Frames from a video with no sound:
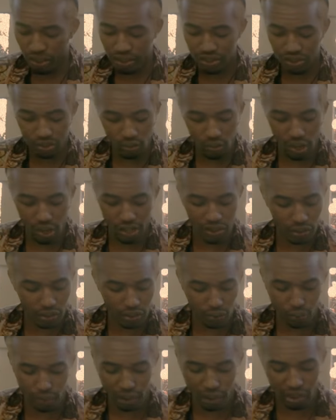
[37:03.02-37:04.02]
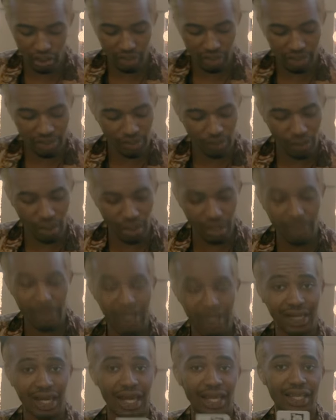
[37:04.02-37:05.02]
what you want. You're a little bit worried,
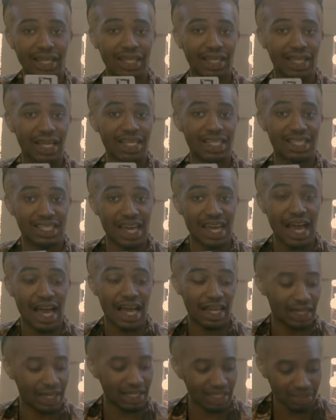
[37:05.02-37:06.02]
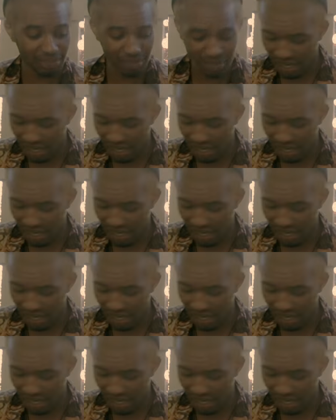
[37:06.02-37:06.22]
but let the things die. Let them